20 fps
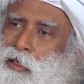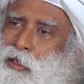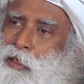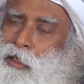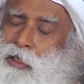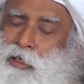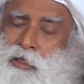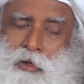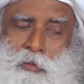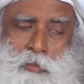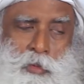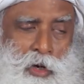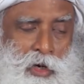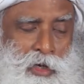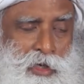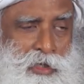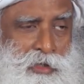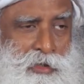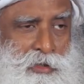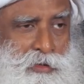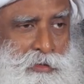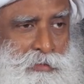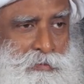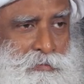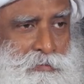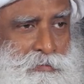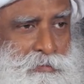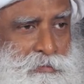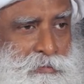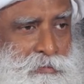in your body,
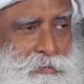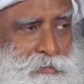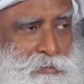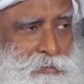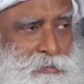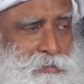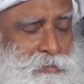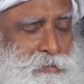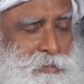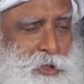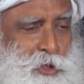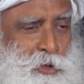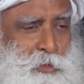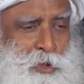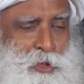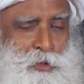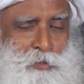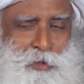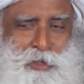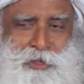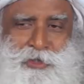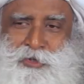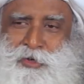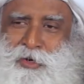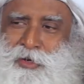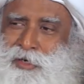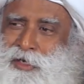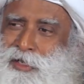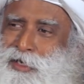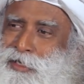you must be
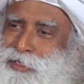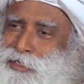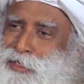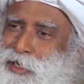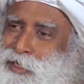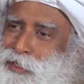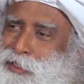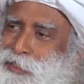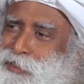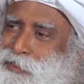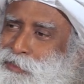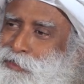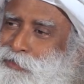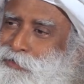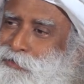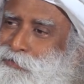stronger and younger.